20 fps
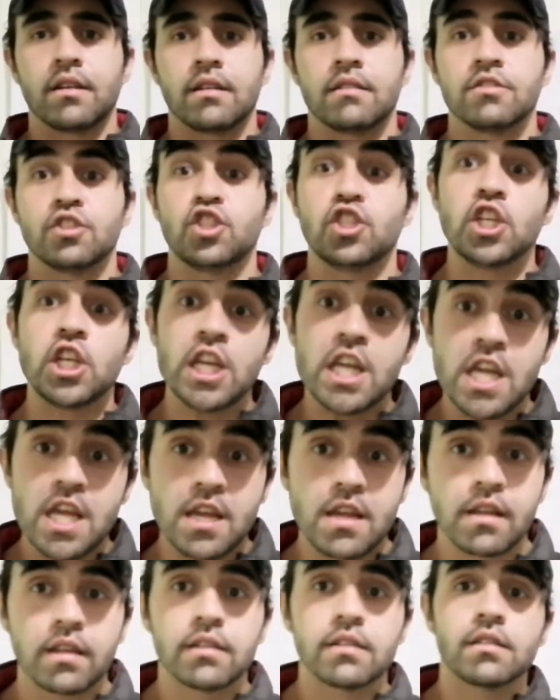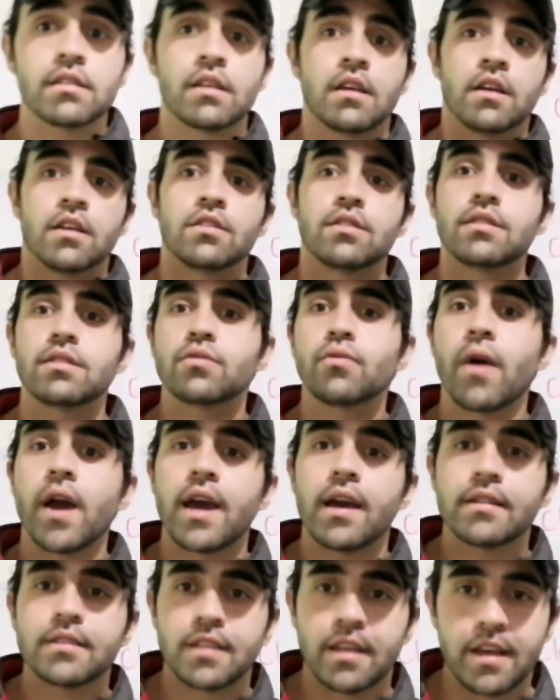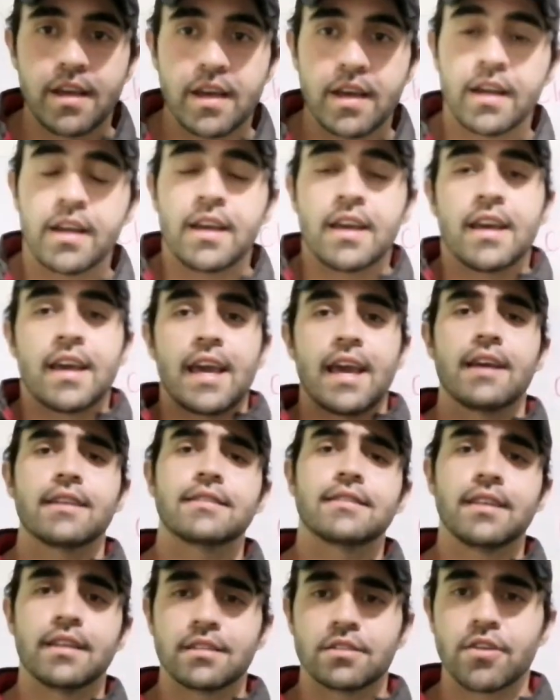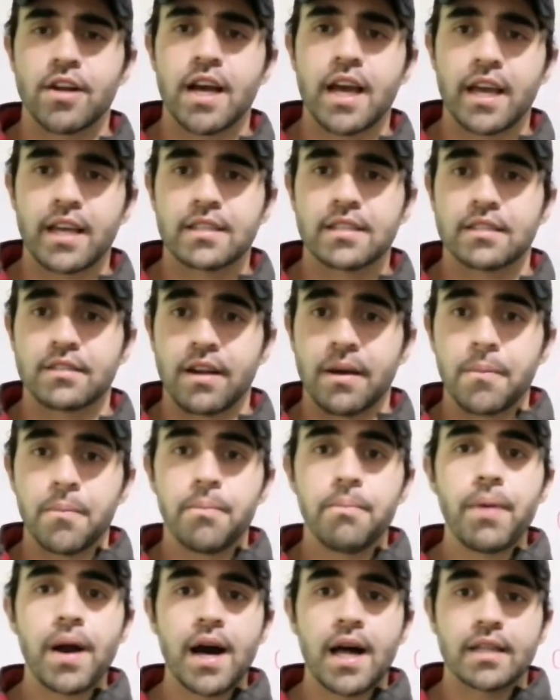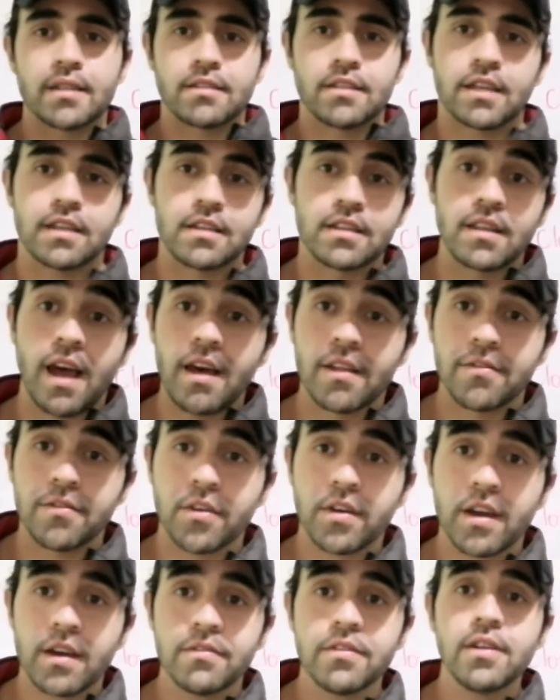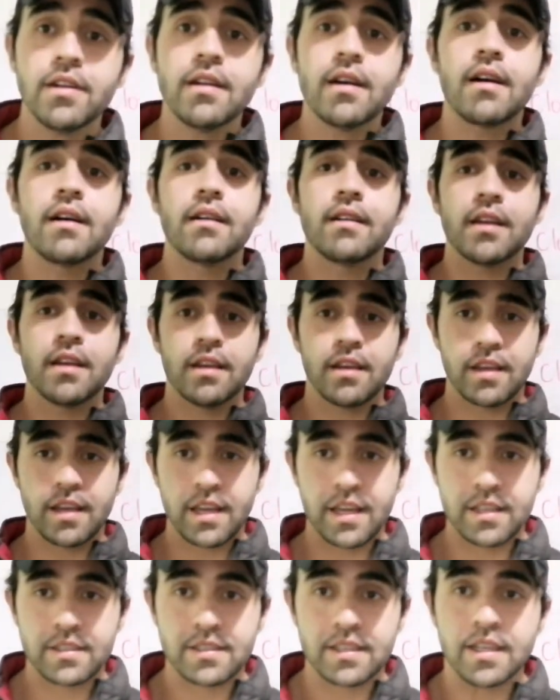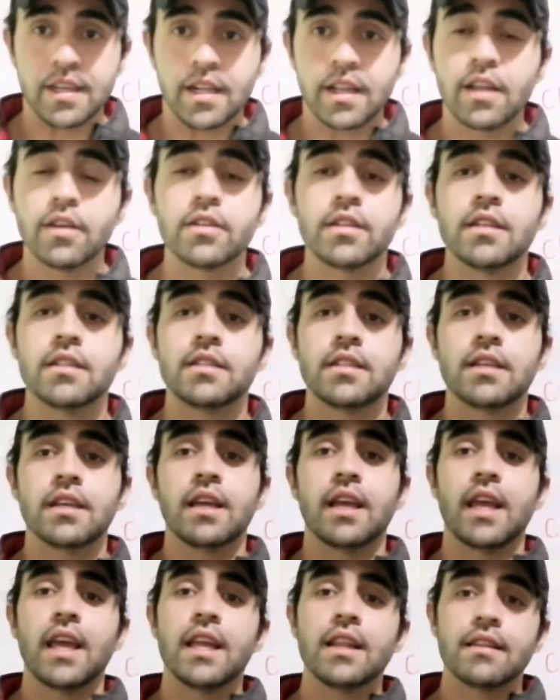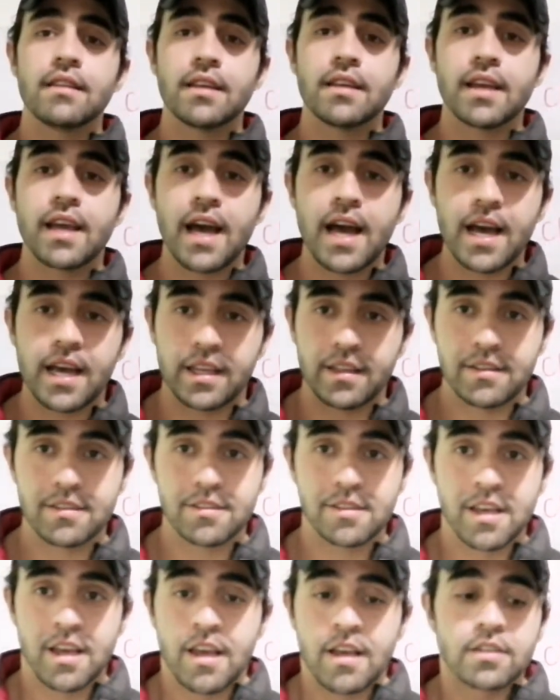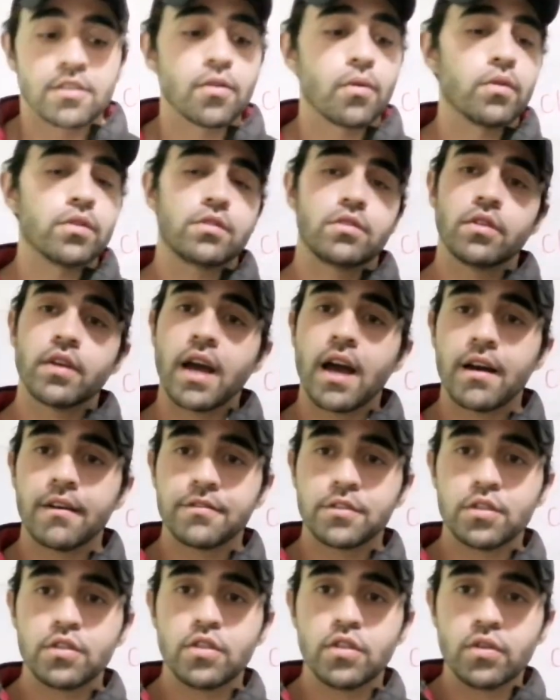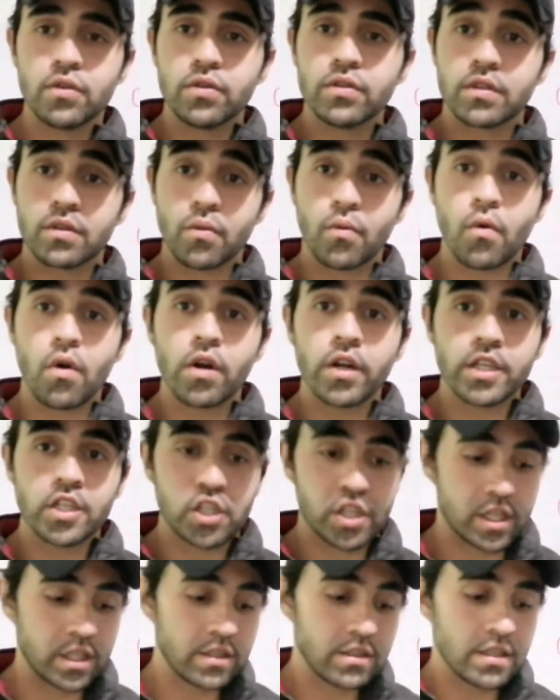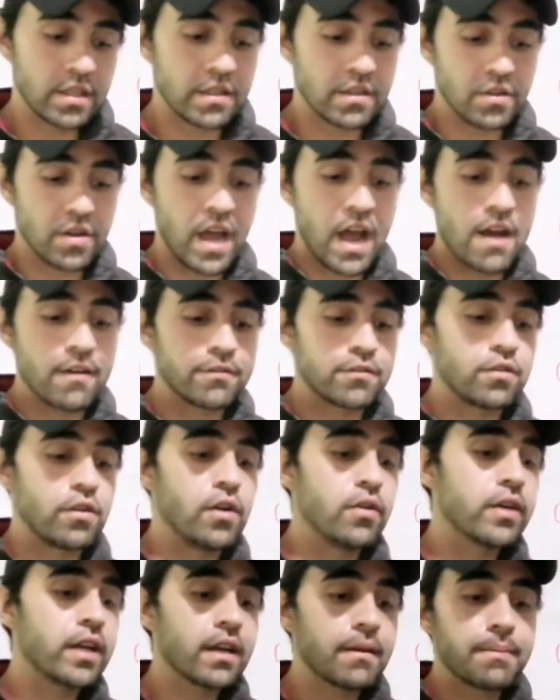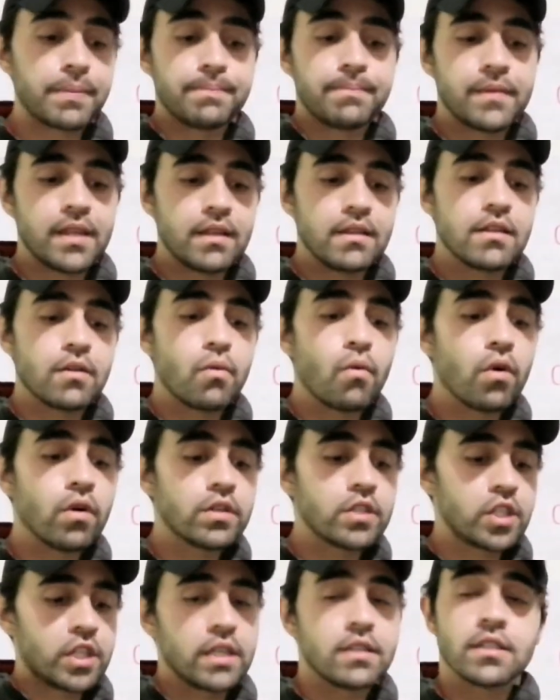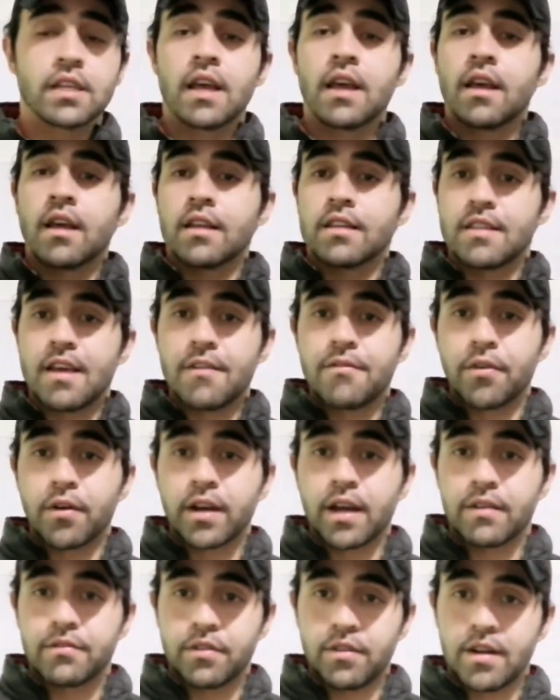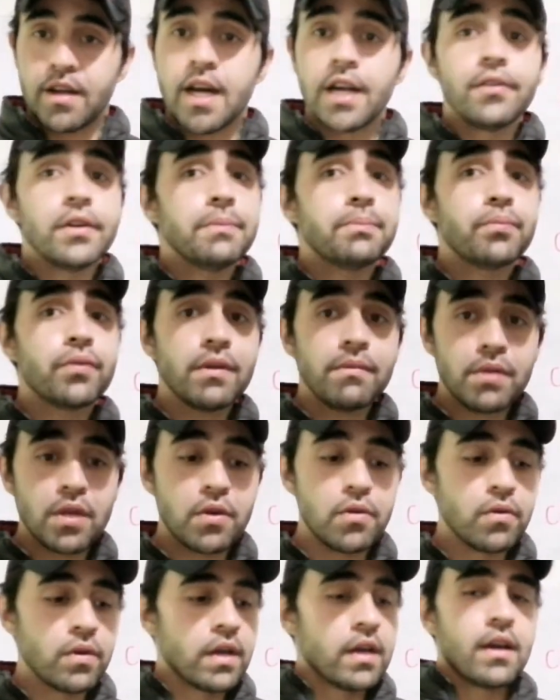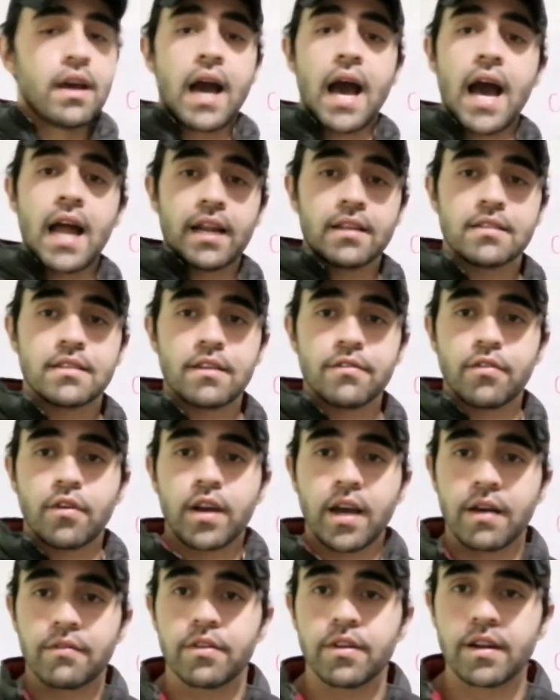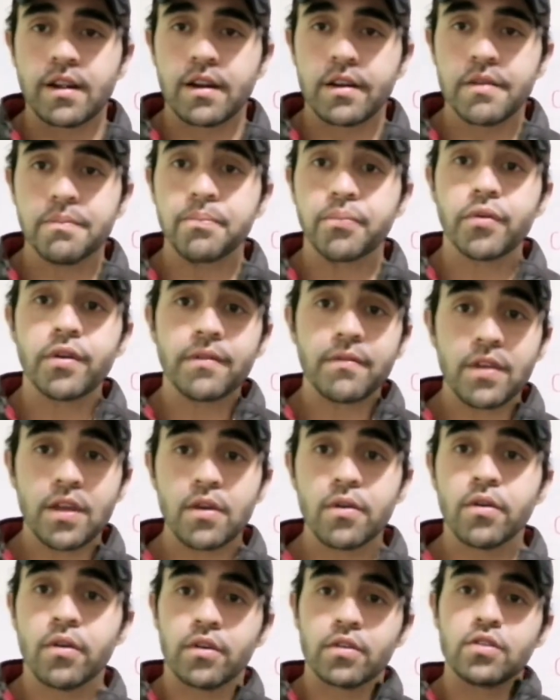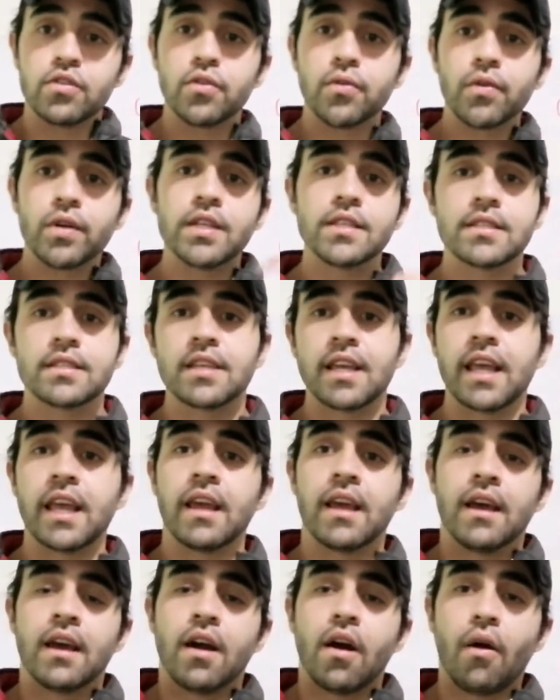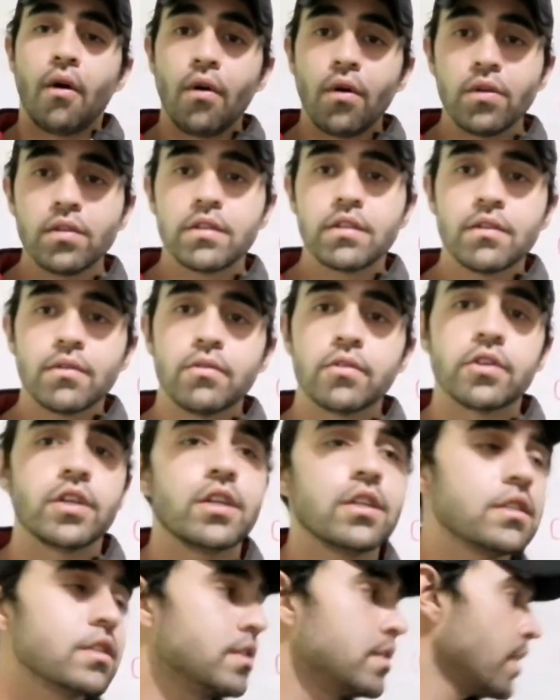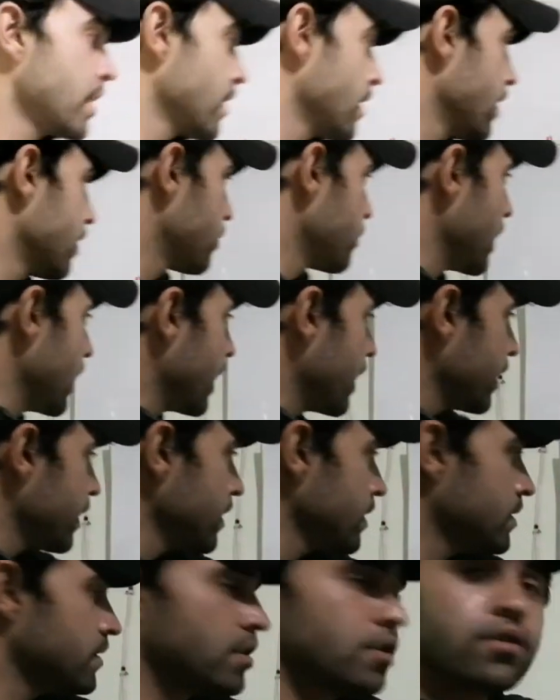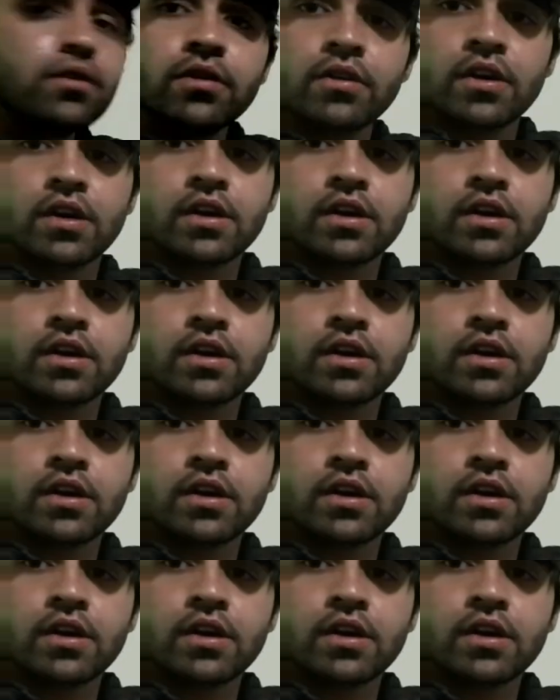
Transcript: jeans, sweater, etc., etc. But the vocabulary is included in the guides. So what you have to do in the worksheet, you have to look up in the worksheet the vocabulary preview, and in the vocabulary preview you will see all the words that are related to